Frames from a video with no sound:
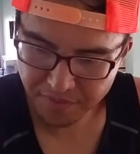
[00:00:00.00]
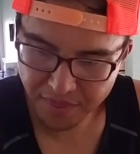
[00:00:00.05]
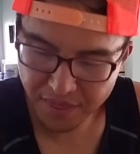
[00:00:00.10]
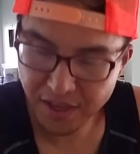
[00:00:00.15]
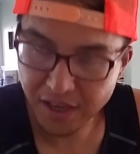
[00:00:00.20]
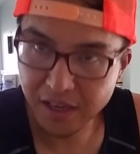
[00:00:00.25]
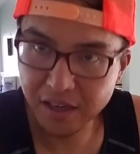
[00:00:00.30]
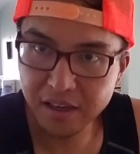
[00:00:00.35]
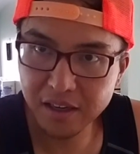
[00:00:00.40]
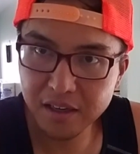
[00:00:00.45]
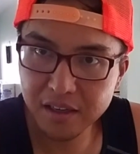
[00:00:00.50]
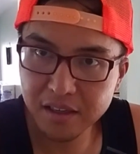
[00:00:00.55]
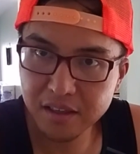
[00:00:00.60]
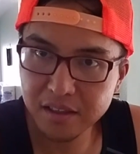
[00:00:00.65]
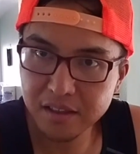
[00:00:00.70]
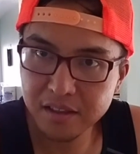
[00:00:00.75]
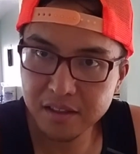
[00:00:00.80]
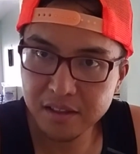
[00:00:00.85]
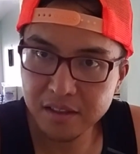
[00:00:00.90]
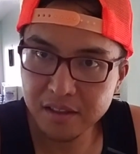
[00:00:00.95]
Think.
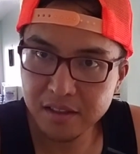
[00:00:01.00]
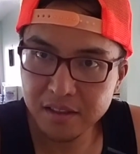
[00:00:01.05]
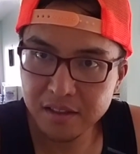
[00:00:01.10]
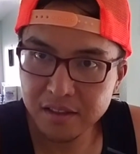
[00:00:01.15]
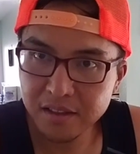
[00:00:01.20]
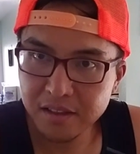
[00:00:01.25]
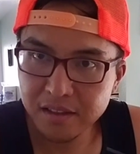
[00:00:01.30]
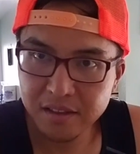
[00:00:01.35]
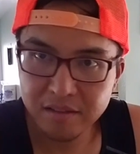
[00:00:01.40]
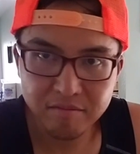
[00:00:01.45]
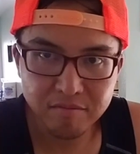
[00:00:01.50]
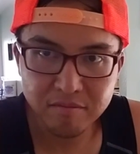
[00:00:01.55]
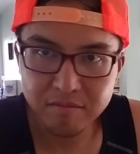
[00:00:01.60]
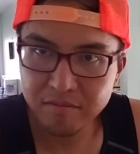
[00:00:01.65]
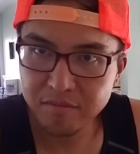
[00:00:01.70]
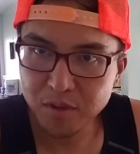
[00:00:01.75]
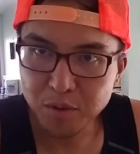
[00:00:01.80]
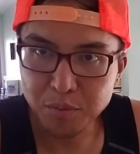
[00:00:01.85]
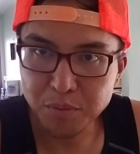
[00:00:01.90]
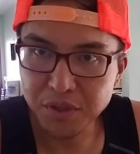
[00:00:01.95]

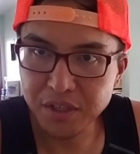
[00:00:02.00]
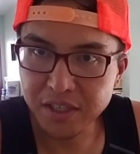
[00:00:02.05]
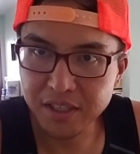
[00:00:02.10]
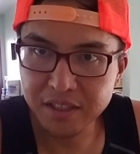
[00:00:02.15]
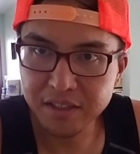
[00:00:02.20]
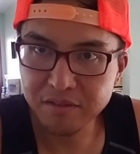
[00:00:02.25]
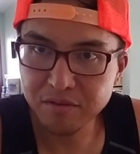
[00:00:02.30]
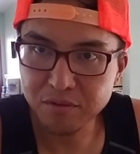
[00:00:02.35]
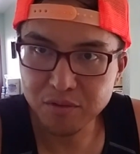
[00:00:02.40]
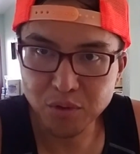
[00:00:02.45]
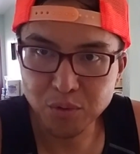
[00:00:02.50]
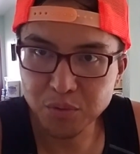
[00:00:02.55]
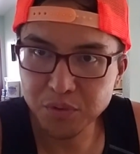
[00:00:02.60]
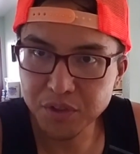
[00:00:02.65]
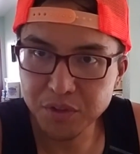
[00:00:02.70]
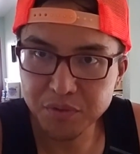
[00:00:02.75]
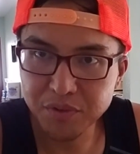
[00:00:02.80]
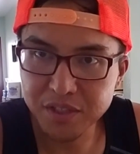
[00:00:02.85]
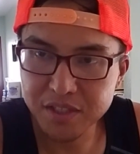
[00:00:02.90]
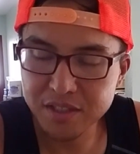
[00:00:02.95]
Your brain
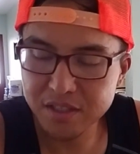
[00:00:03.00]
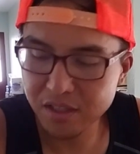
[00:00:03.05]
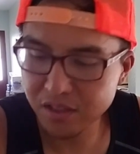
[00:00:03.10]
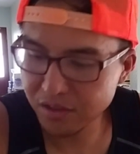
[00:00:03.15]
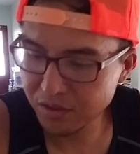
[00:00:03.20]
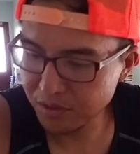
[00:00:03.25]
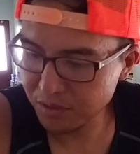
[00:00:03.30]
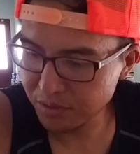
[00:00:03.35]
only runs on